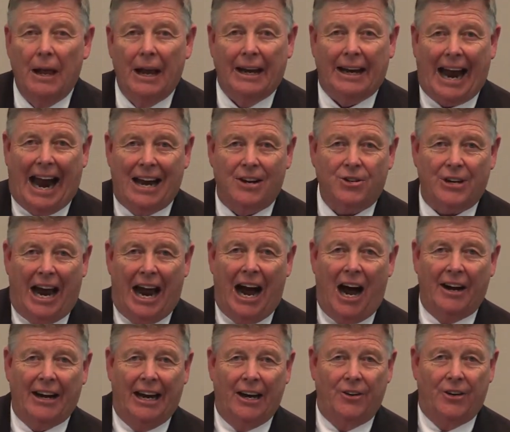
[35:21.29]
cast
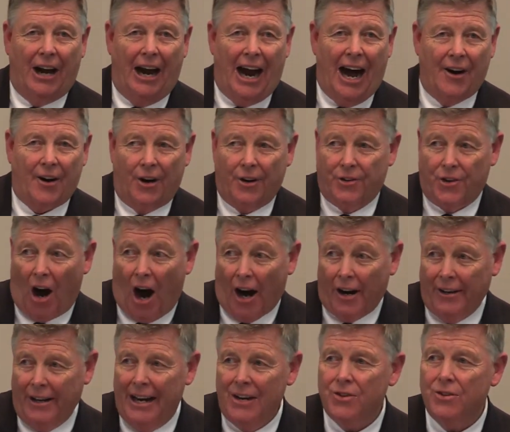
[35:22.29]
out into outer
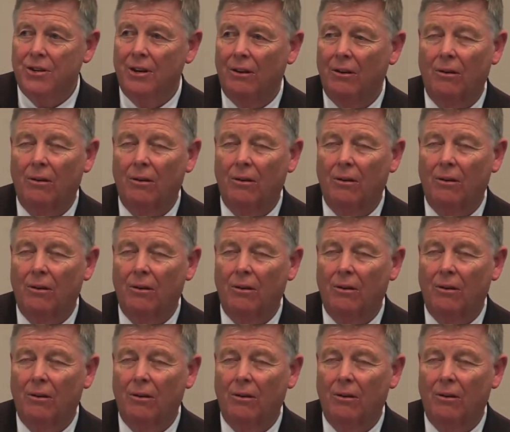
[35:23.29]
darkness,